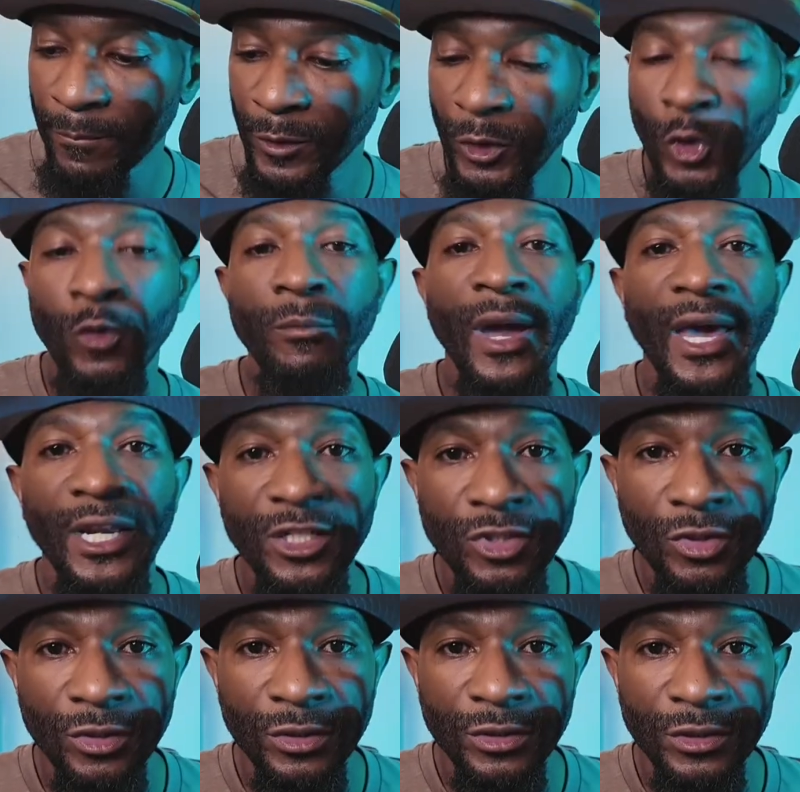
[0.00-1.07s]
new
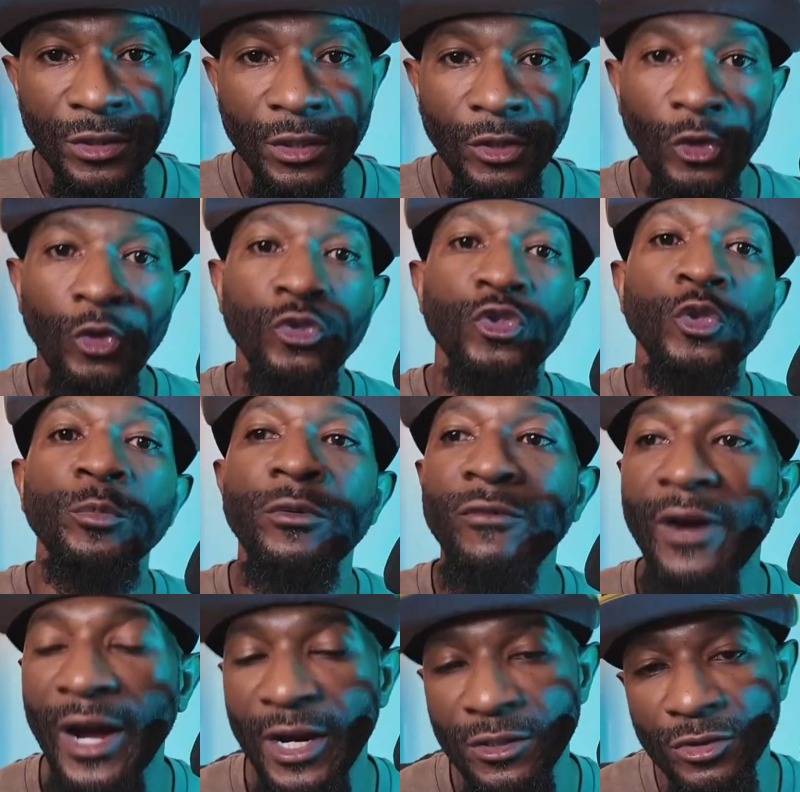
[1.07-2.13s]
managers, new
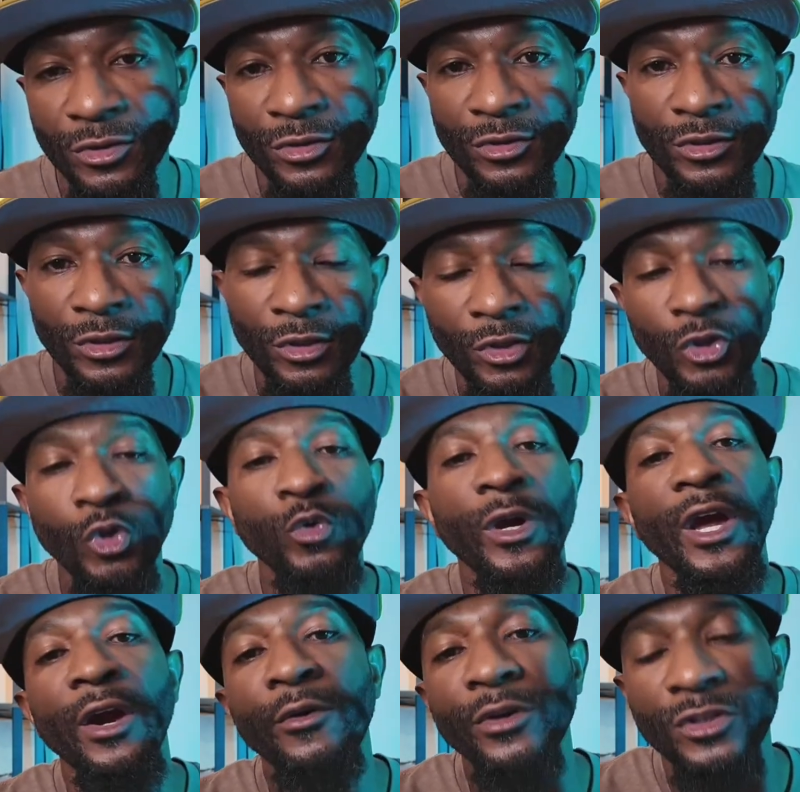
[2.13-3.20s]
supervisors, new
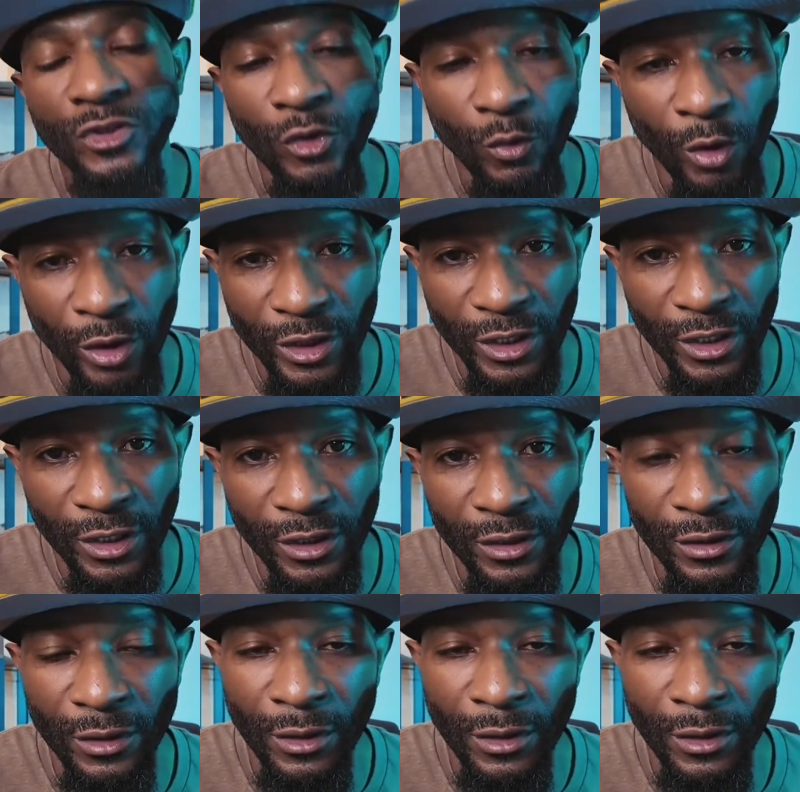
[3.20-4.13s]
areas to work in,